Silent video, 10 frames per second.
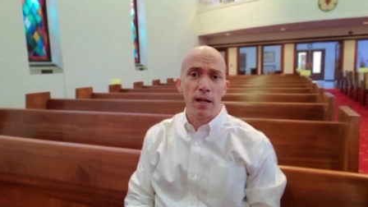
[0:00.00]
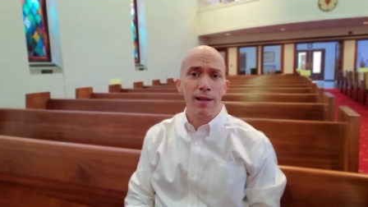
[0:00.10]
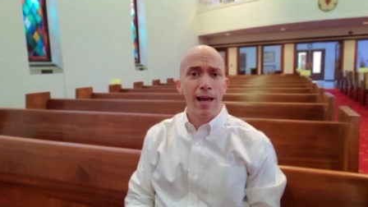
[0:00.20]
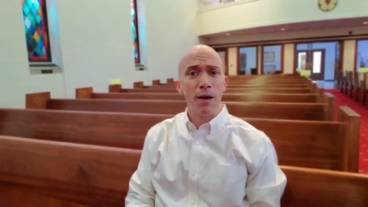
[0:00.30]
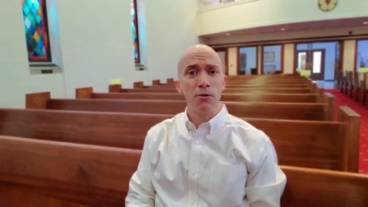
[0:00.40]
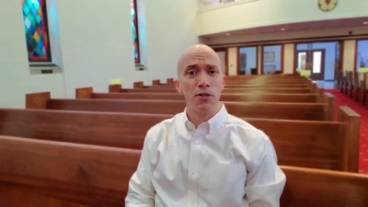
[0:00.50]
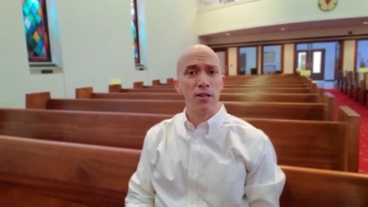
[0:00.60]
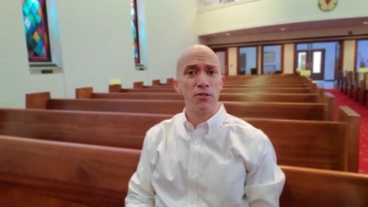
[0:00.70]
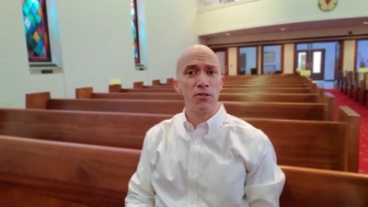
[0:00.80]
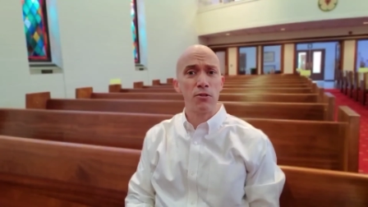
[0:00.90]
allows
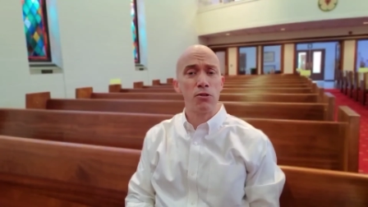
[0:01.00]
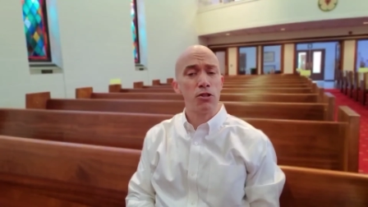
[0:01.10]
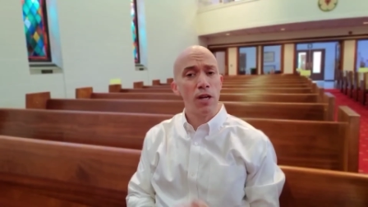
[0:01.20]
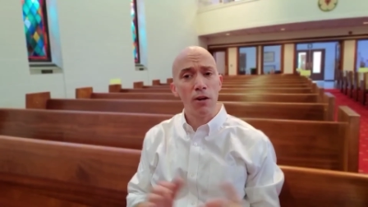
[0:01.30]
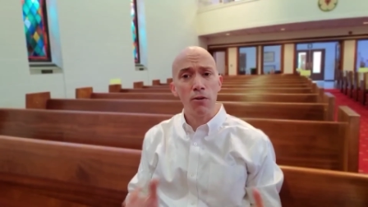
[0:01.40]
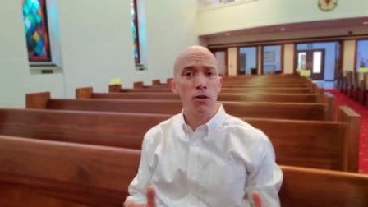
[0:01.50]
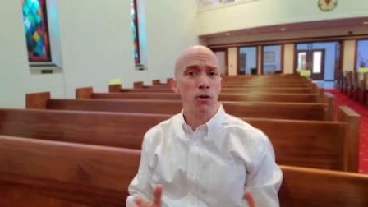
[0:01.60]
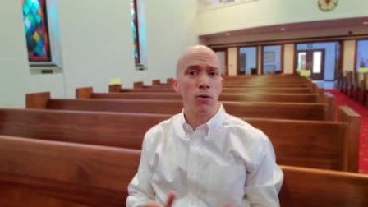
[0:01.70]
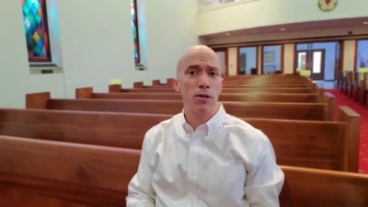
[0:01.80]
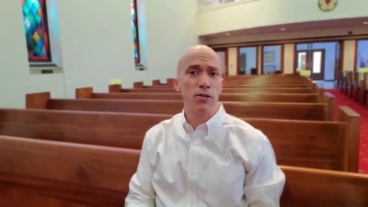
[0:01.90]
us to share the
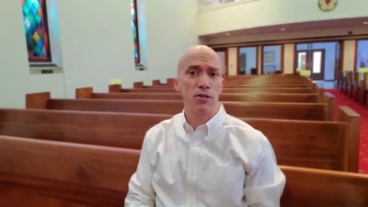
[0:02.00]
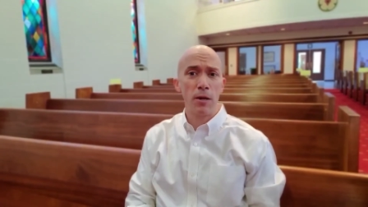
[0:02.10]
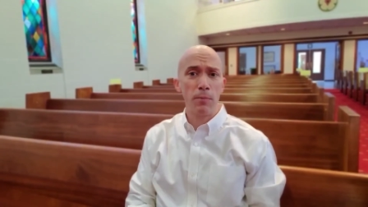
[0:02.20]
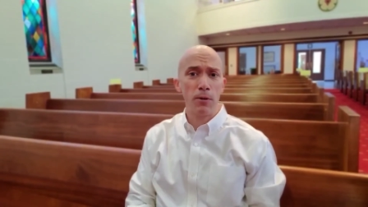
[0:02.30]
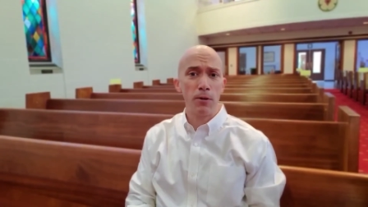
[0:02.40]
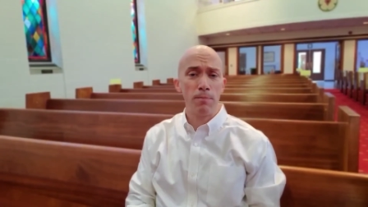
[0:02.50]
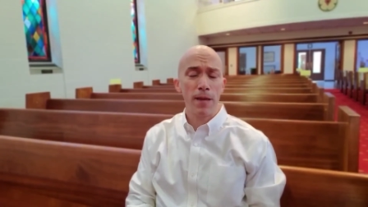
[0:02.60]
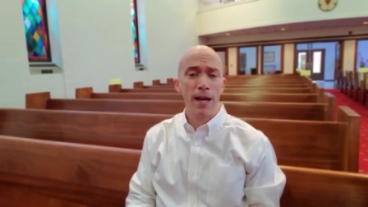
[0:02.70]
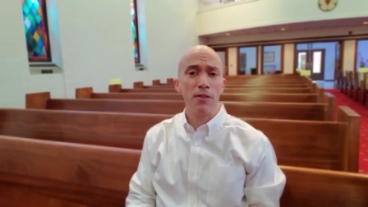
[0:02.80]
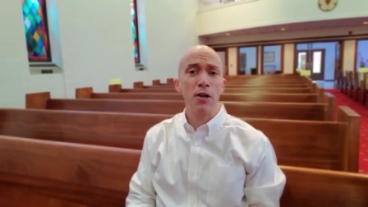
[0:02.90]
Lord's Supper
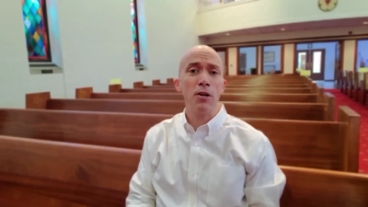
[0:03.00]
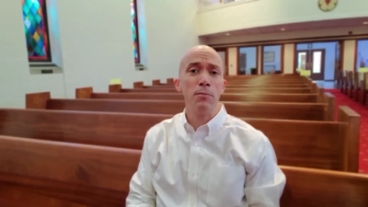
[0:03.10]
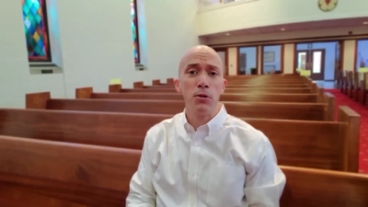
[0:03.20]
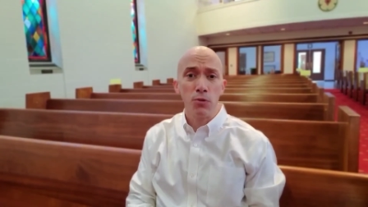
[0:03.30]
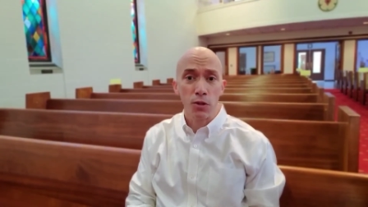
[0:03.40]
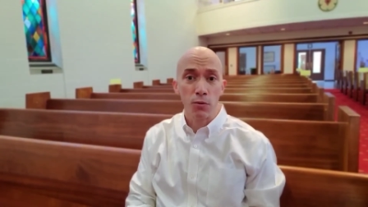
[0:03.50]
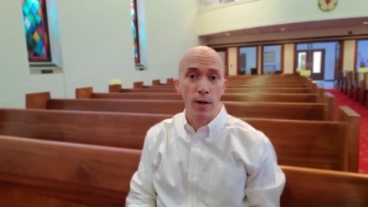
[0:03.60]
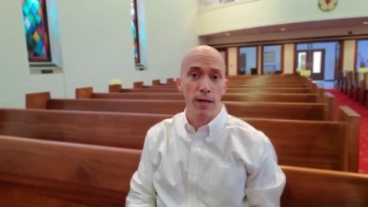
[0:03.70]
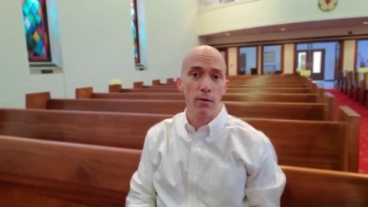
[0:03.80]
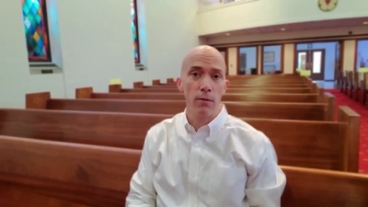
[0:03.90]
at the communion
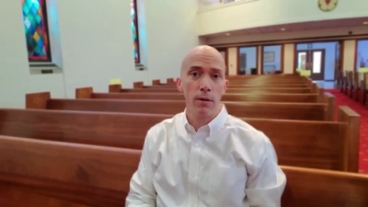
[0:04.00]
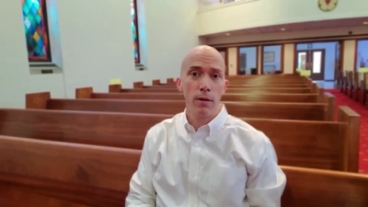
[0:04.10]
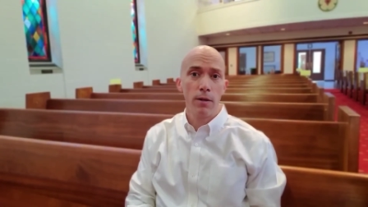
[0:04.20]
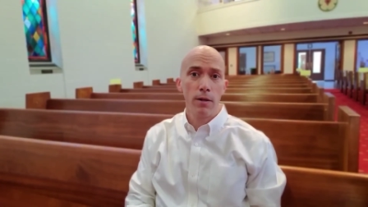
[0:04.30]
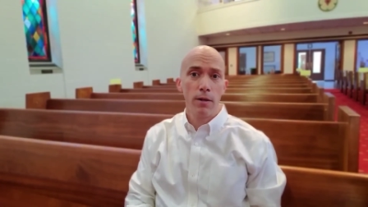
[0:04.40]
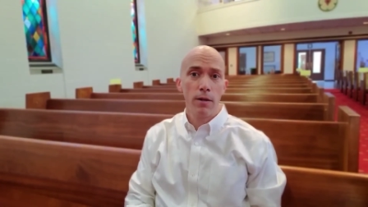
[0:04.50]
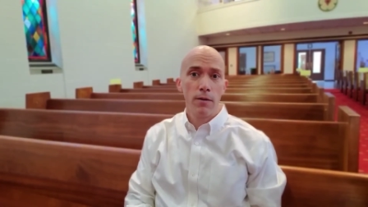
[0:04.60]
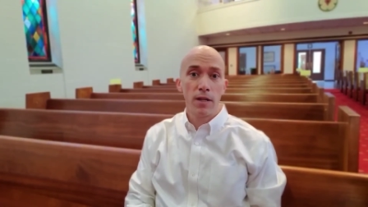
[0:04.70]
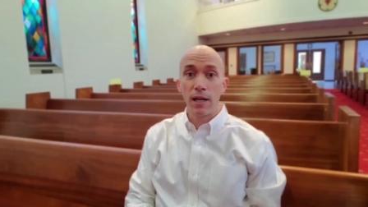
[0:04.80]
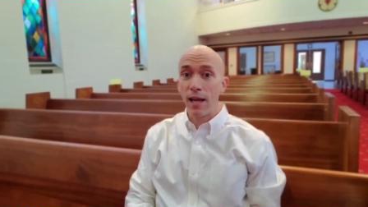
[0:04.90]
rail,
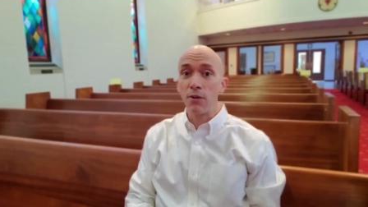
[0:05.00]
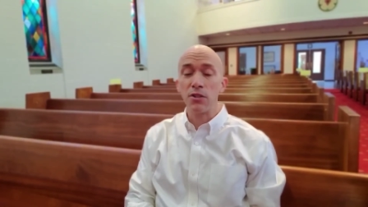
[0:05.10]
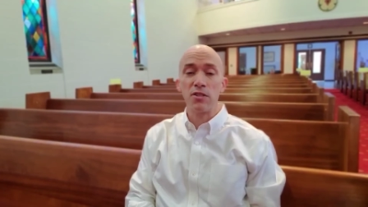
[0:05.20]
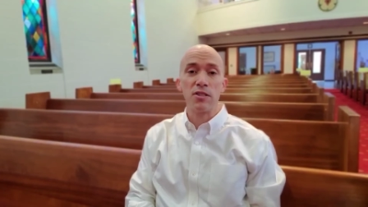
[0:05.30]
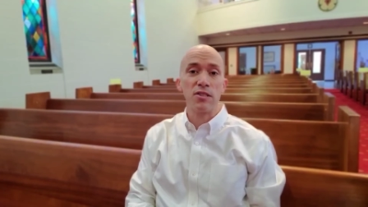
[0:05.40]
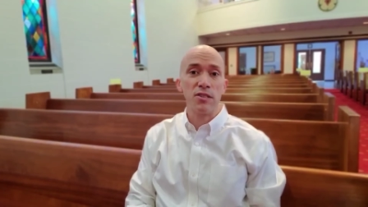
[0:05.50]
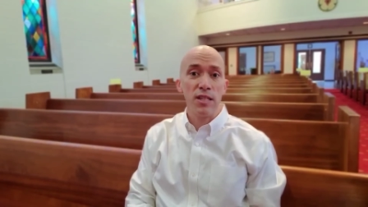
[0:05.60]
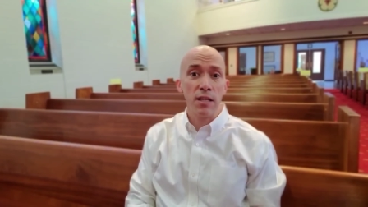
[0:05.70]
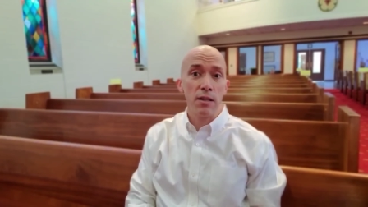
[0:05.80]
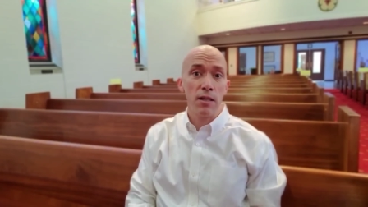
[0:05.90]
that allows us to
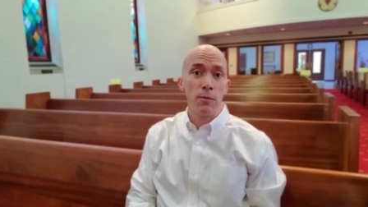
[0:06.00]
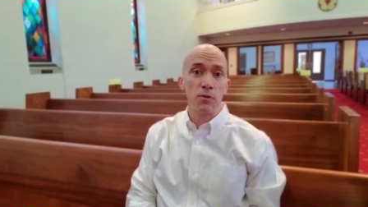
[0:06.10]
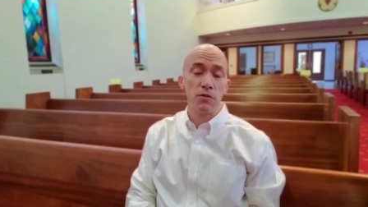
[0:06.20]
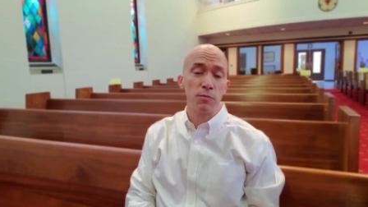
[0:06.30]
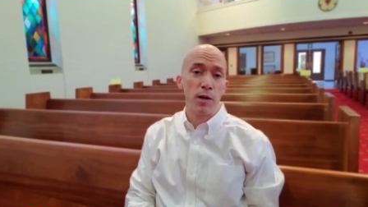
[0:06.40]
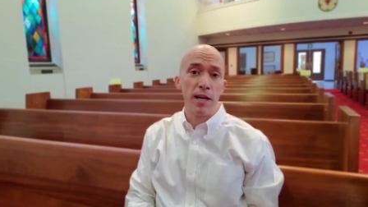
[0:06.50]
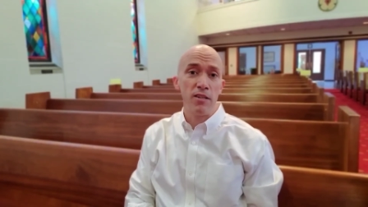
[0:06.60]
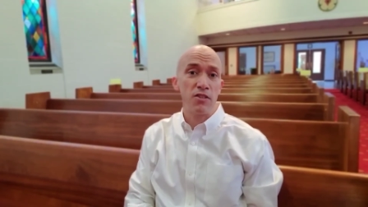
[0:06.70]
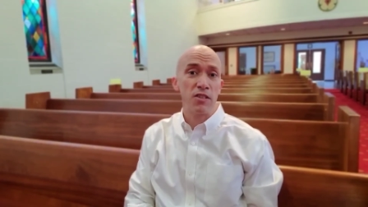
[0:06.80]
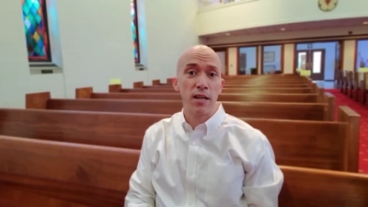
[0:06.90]
sing the hymns of
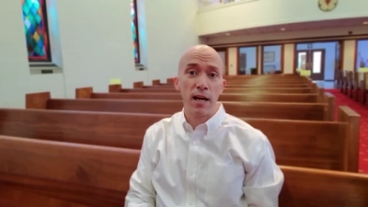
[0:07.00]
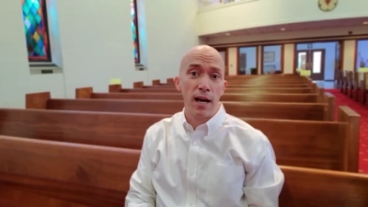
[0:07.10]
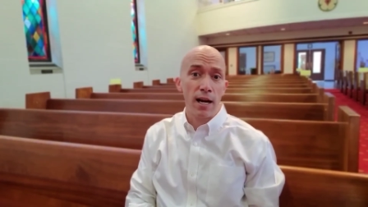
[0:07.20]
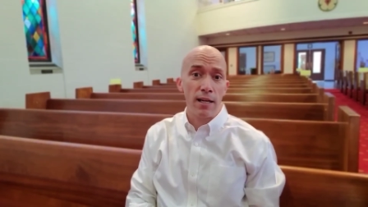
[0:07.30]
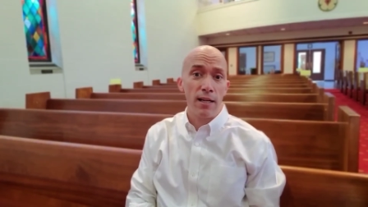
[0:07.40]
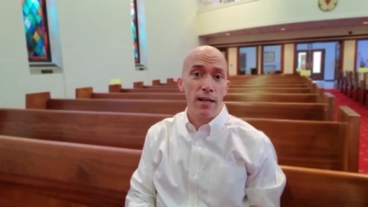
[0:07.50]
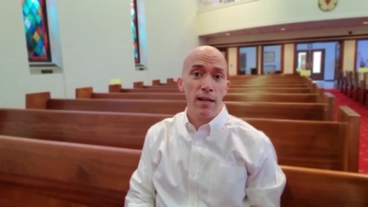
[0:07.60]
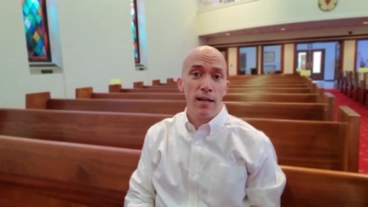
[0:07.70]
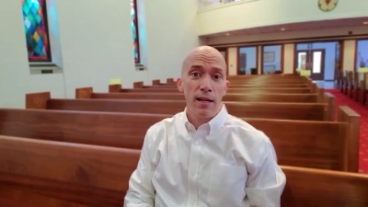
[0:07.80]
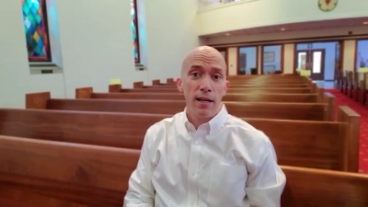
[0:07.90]
praise to God
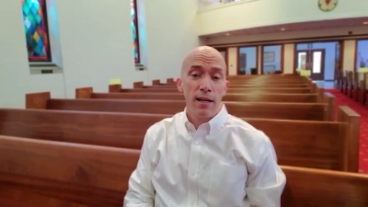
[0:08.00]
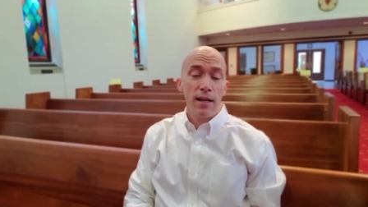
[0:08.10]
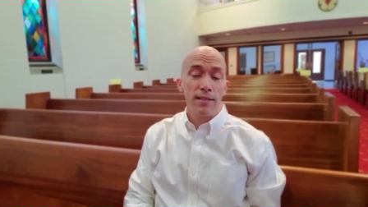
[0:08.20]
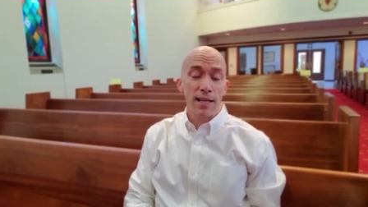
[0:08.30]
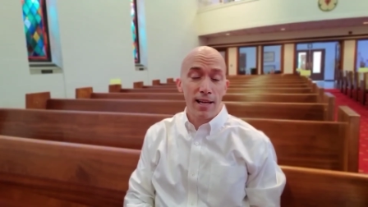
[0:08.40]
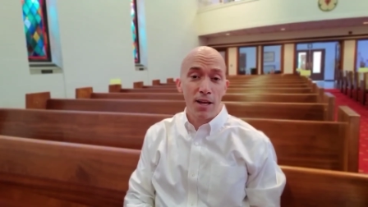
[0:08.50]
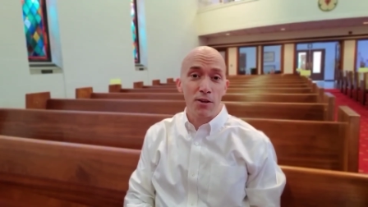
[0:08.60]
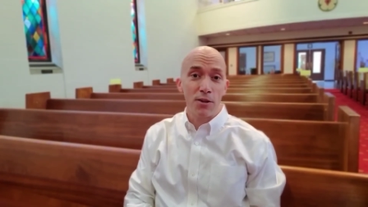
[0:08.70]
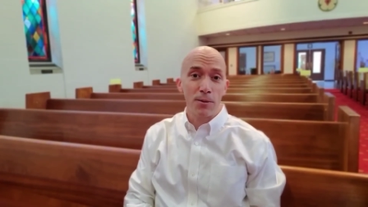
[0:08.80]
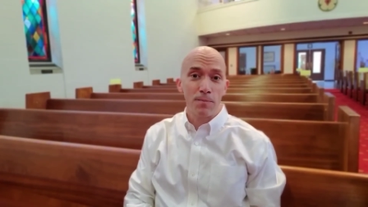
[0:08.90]

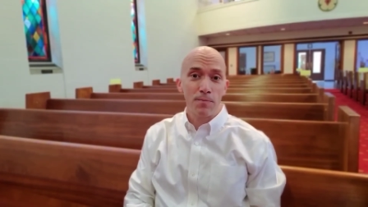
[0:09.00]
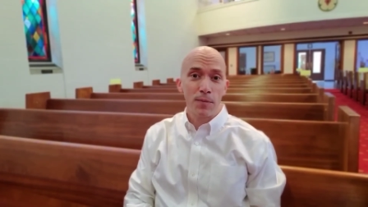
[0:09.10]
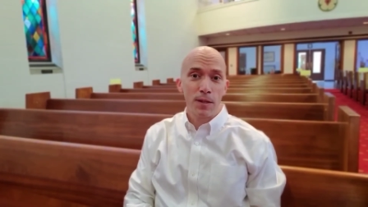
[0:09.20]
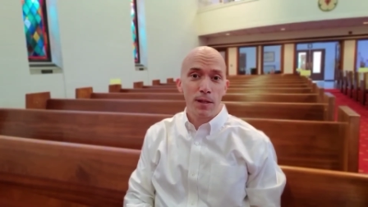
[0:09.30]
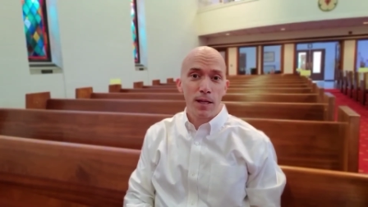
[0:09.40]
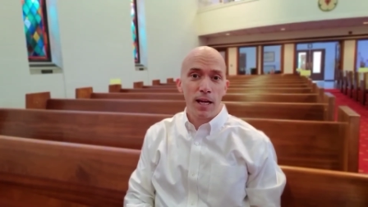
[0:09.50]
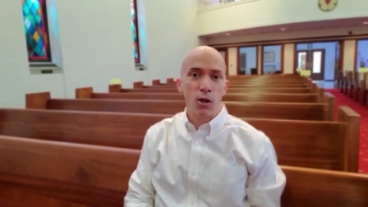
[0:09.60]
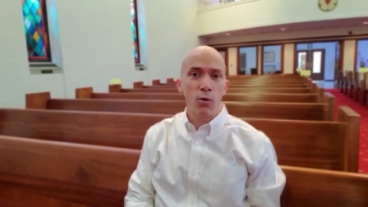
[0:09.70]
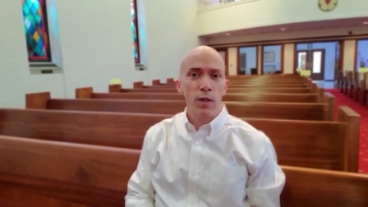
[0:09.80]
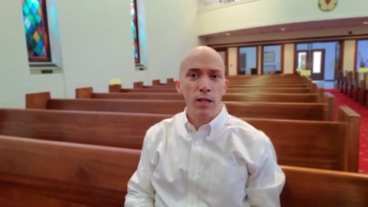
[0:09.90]
together
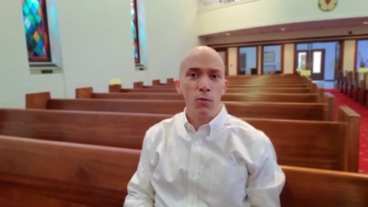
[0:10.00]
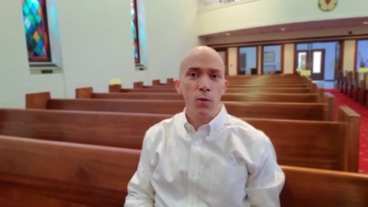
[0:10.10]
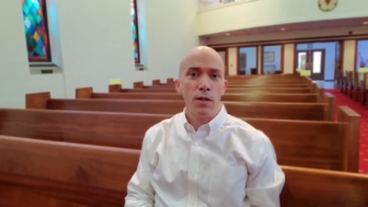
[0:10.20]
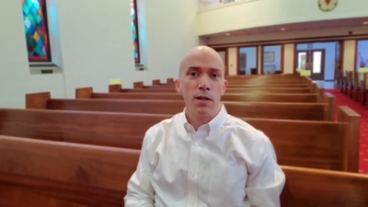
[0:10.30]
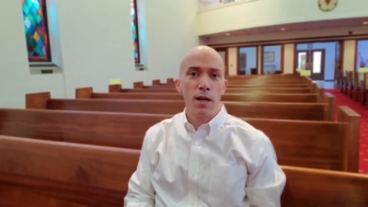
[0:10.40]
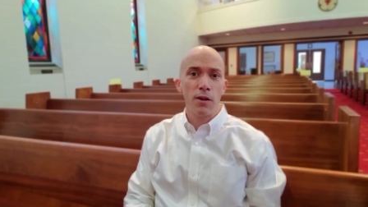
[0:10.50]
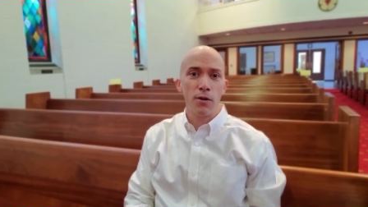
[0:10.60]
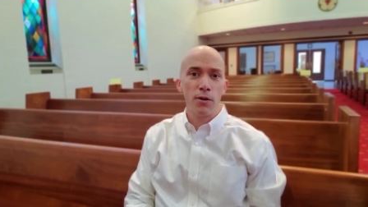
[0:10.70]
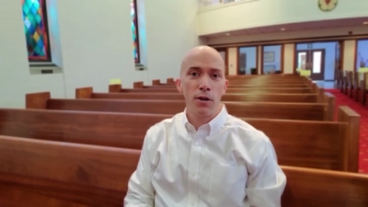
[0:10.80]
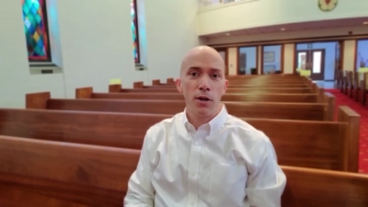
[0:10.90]
and greet one
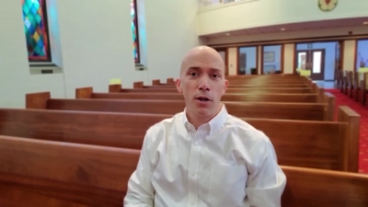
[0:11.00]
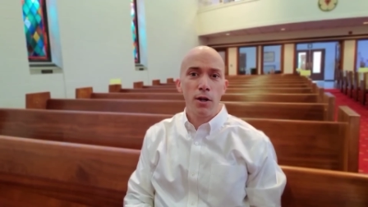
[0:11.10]
another